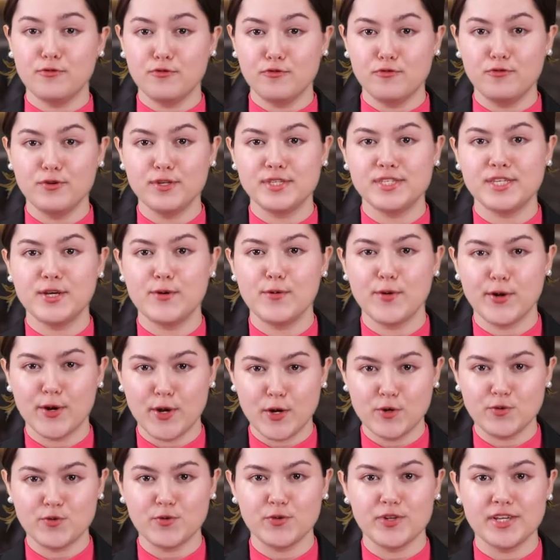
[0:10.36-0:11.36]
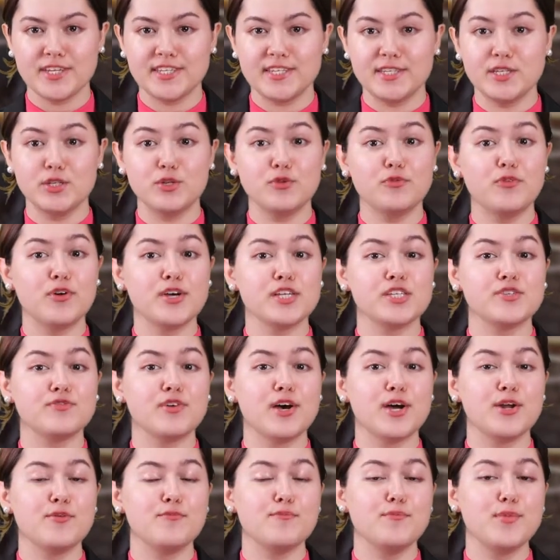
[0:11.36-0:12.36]
FTSE 100 listed
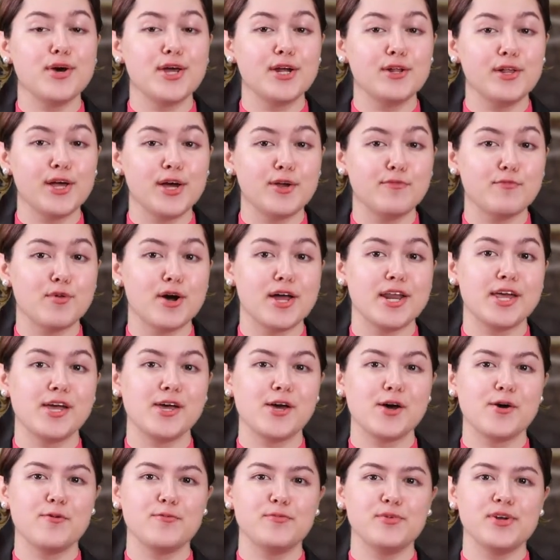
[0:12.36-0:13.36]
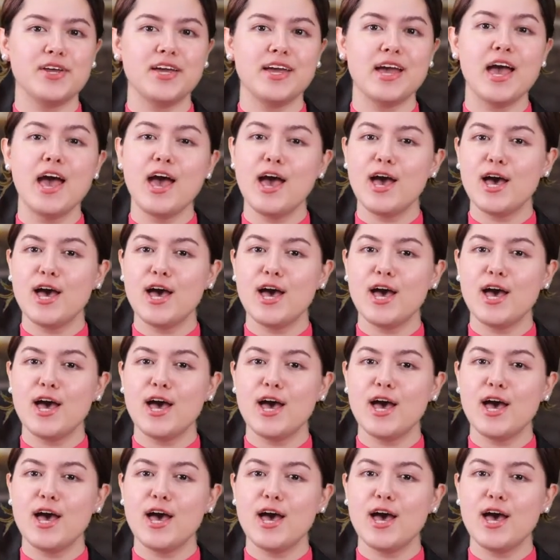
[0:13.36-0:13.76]
diversified metal and mining company,